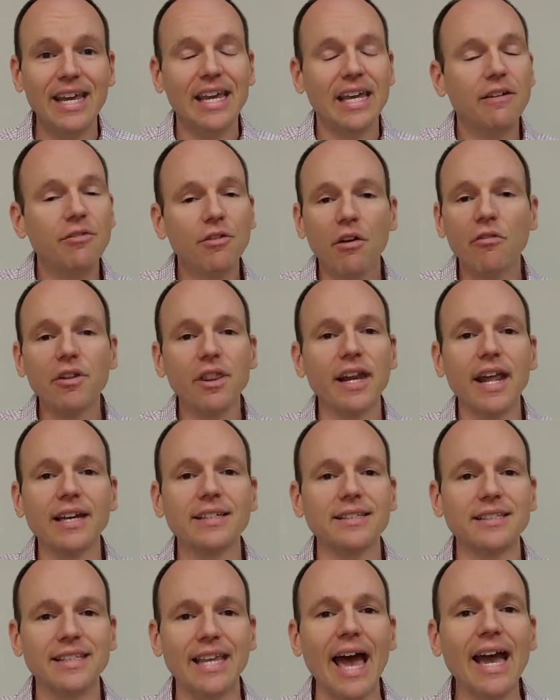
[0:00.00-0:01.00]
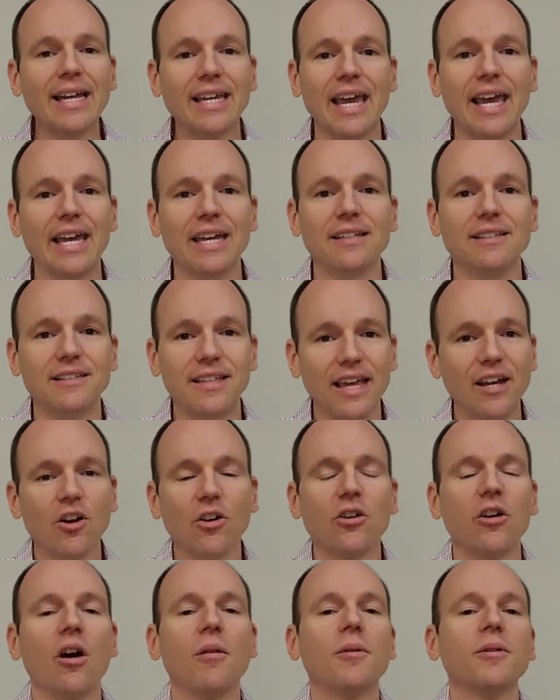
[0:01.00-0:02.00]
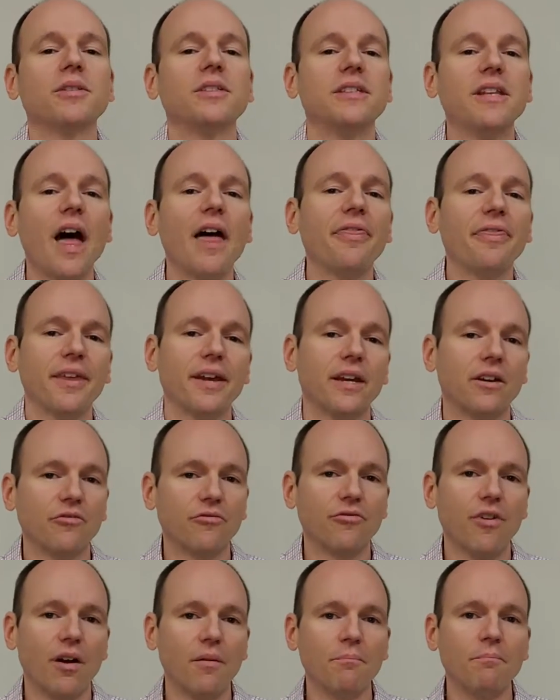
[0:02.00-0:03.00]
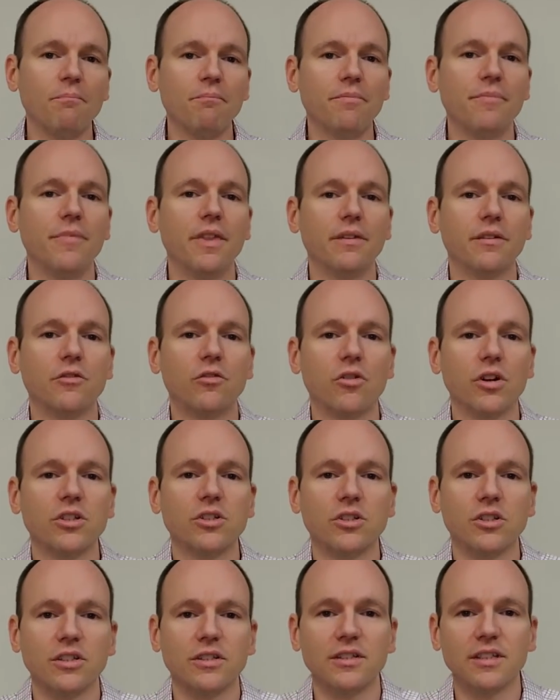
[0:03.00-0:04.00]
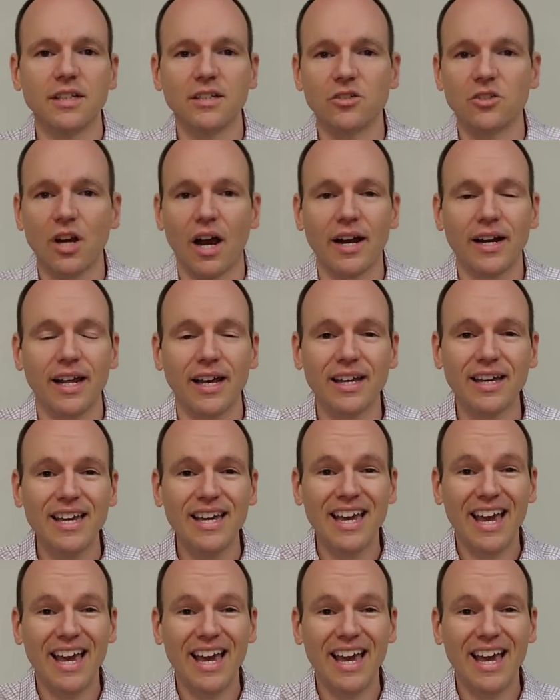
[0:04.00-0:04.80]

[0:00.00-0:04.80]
Even over the next decades, they heard almost nothing from the Christians in China.